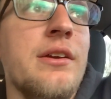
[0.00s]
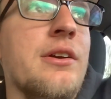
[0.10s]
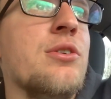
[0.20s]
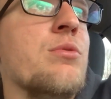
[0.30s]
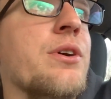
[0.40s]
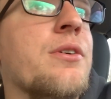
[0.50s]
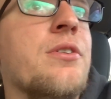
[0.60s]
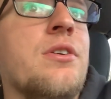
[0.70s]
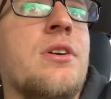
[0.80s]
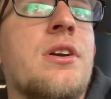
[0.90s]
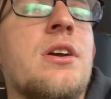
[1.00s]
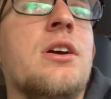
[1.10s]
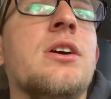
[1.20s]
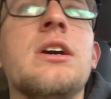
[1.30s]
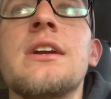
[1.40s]
oh well.
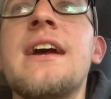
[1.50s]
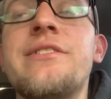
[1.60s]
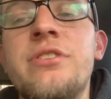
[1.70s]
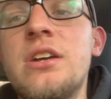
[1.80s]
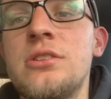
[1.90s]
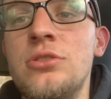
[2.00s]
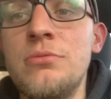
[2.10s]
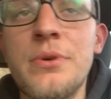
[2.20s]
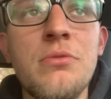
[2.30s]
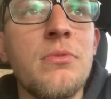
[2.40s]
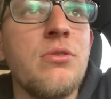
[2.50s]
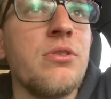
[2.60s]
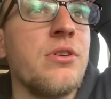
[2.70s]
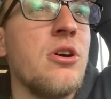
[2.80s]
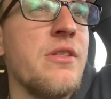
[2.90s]
uh, got to try out the new boat
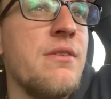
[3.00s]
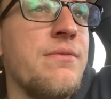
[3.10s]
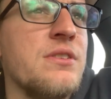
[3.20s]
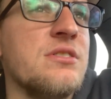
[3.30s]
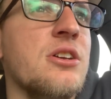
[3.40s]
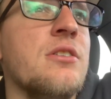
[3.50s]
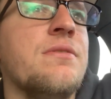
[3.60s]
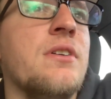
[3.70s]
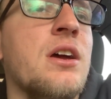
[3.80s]
motor and all that fun stuff.